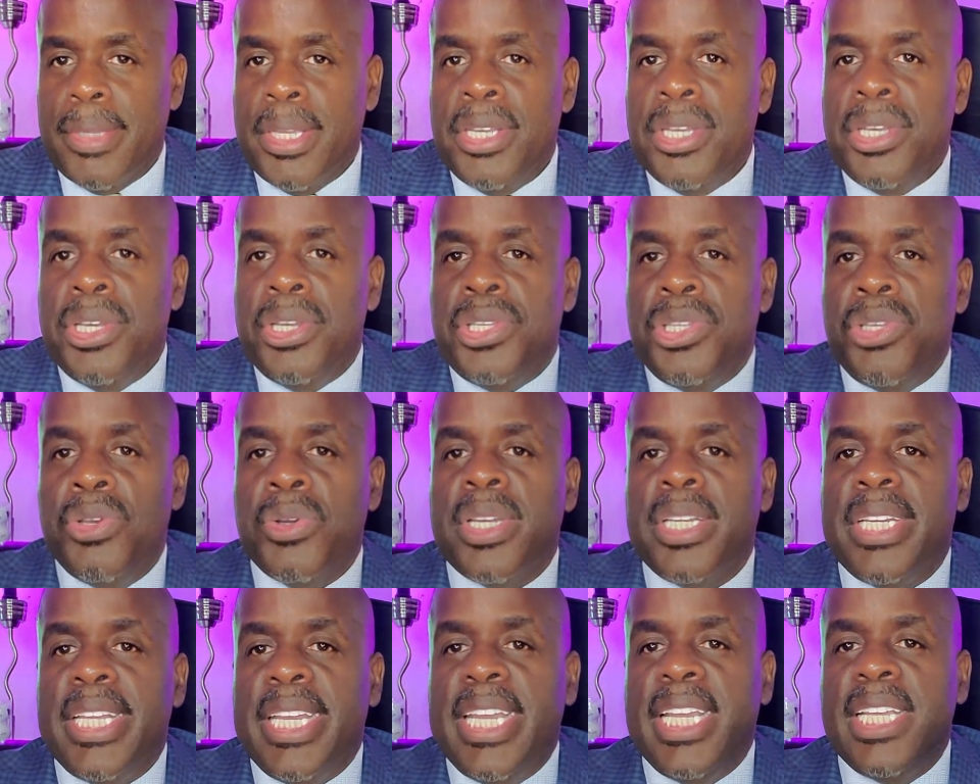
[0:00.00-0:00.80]
You
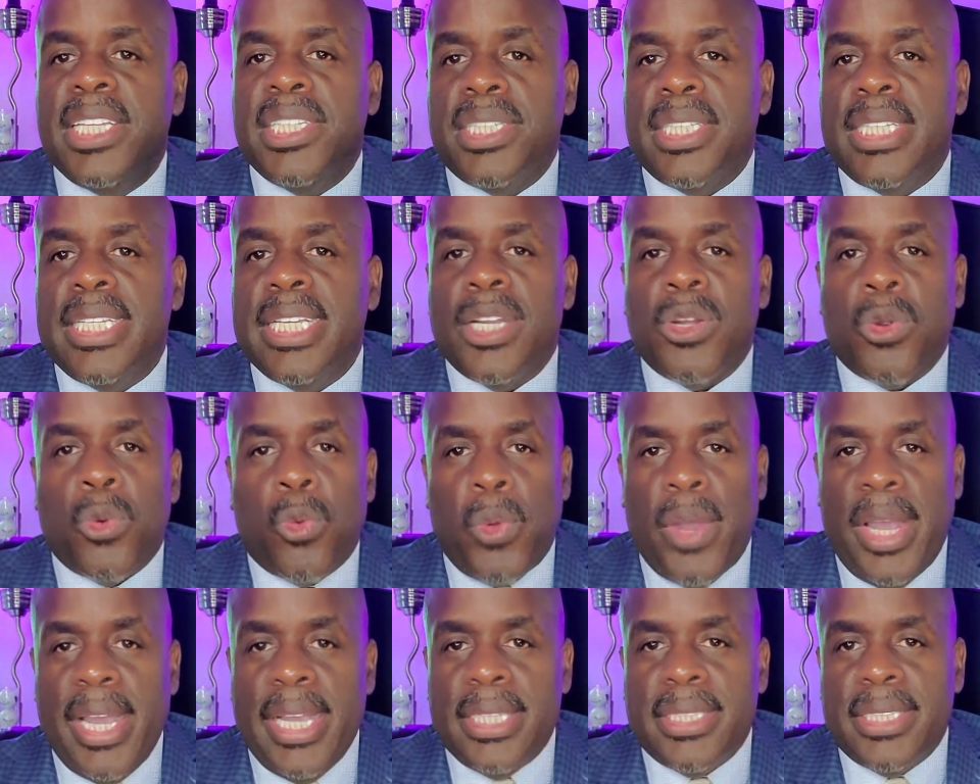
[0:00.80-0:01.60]
can easily
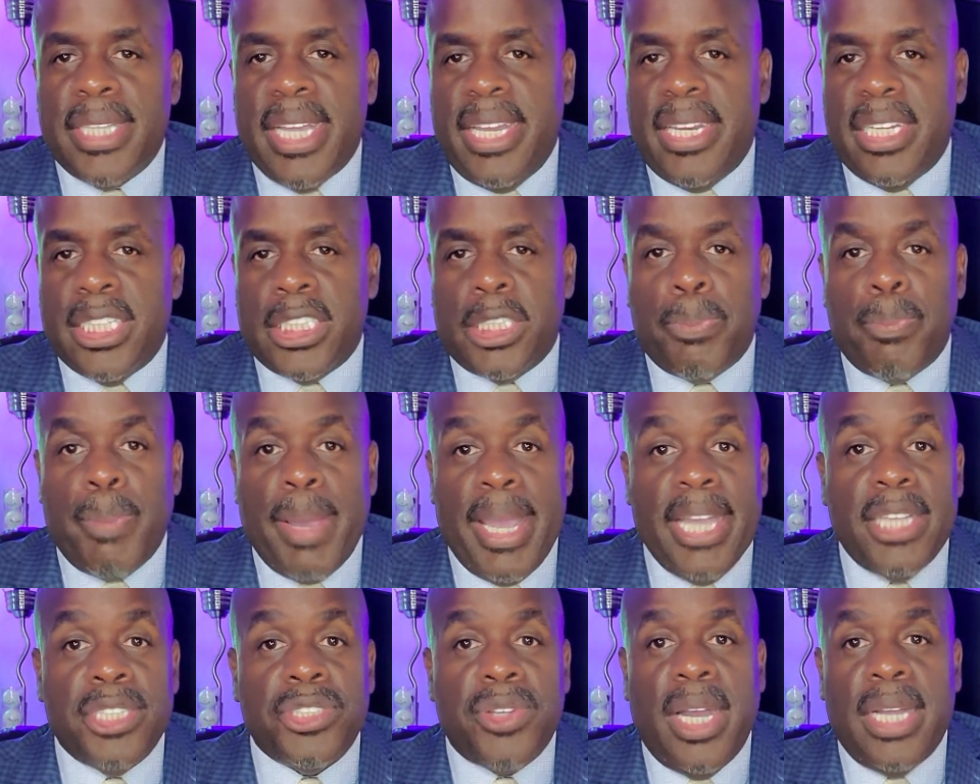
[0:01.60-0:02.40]
erase and
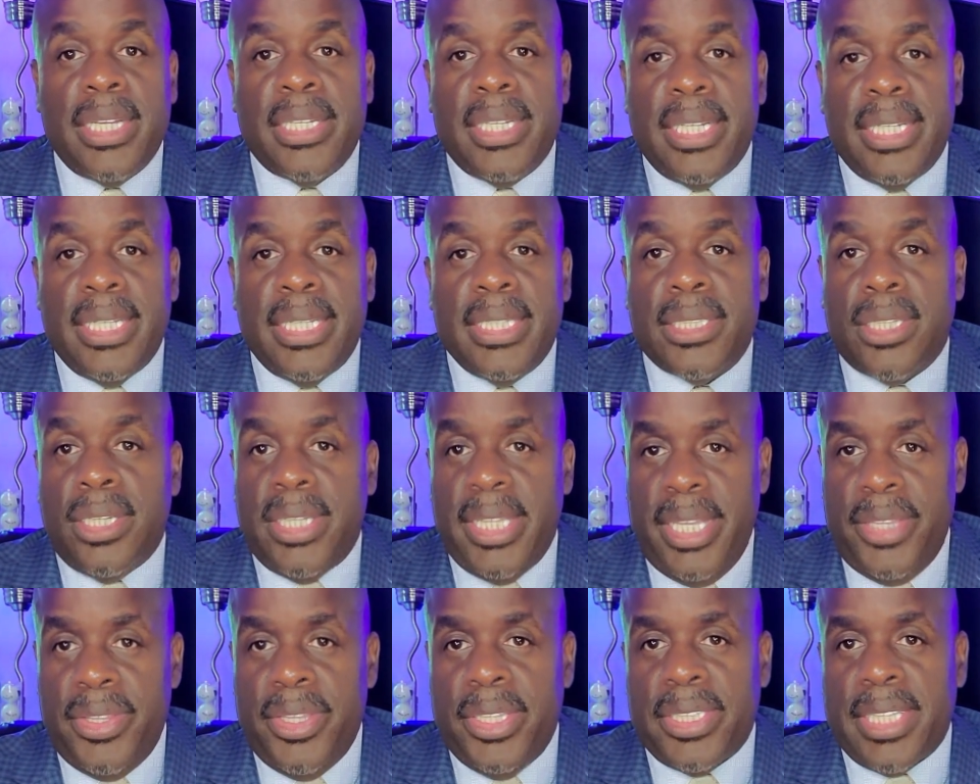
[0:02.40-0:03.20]
expand your ideas
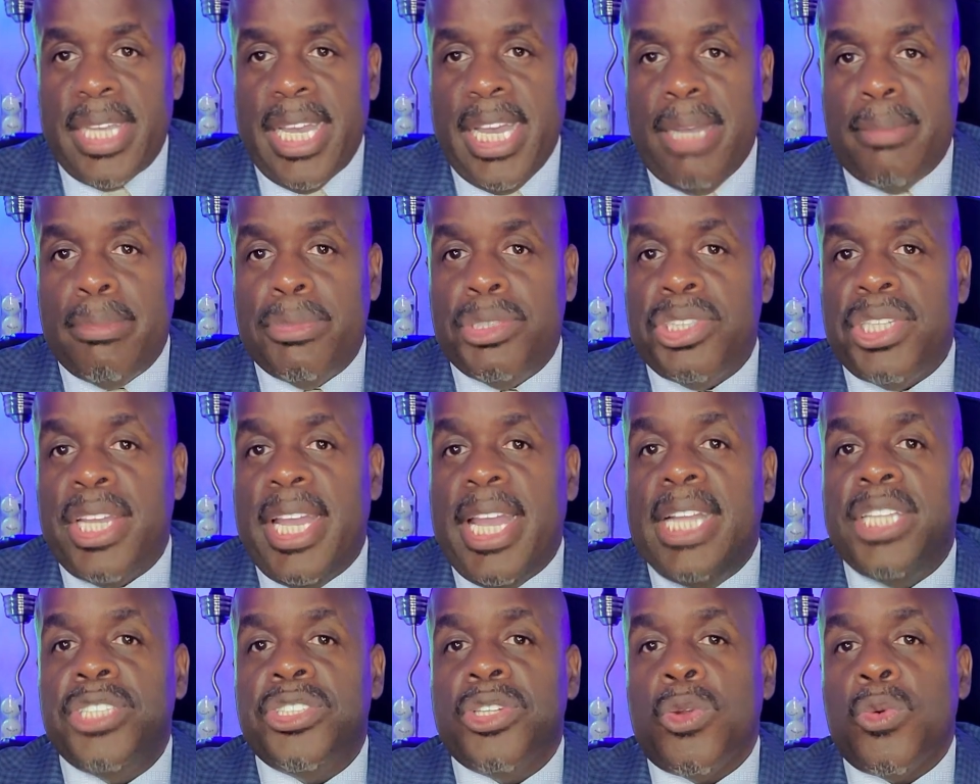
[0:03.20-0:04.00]
in this app,
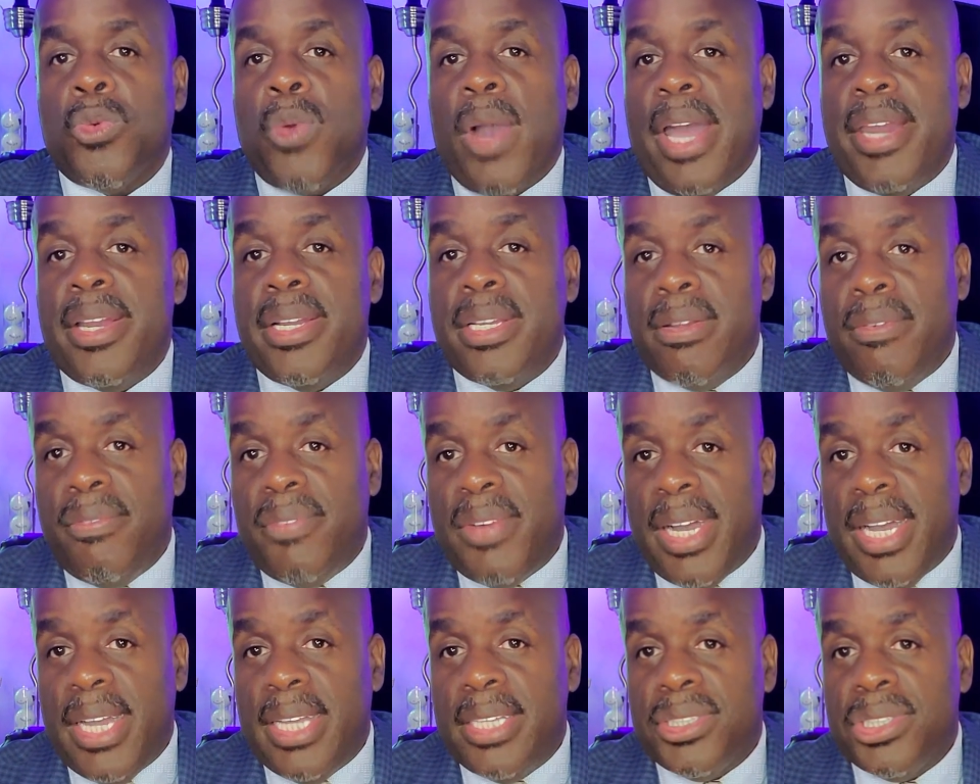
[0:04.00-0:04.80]
change your writing
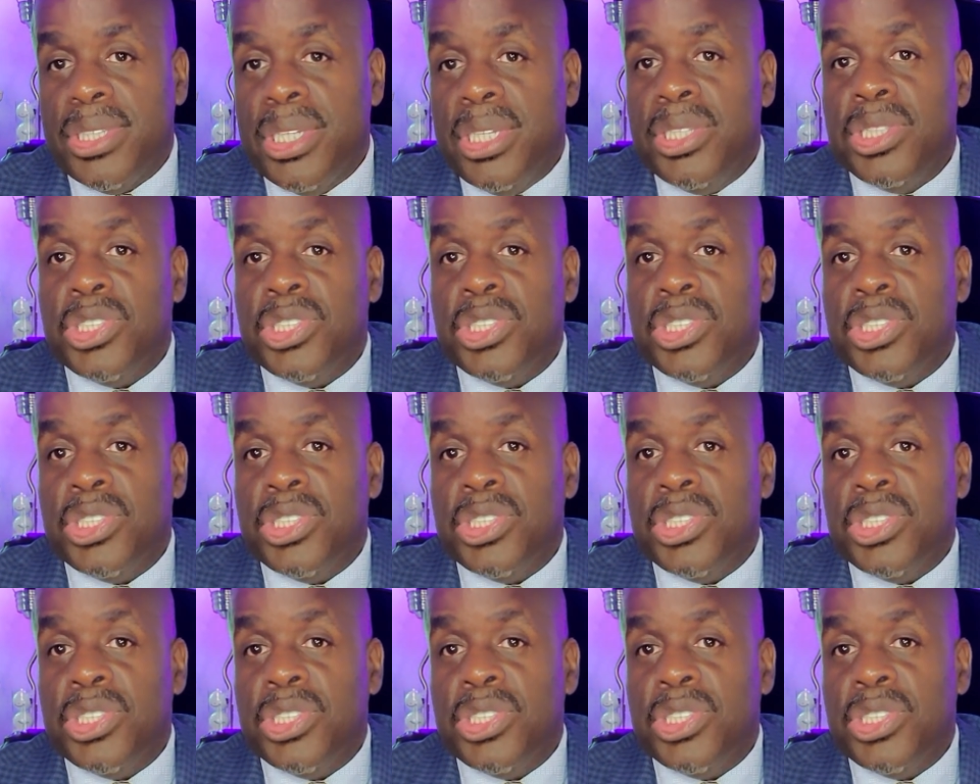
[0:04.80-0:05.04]
device,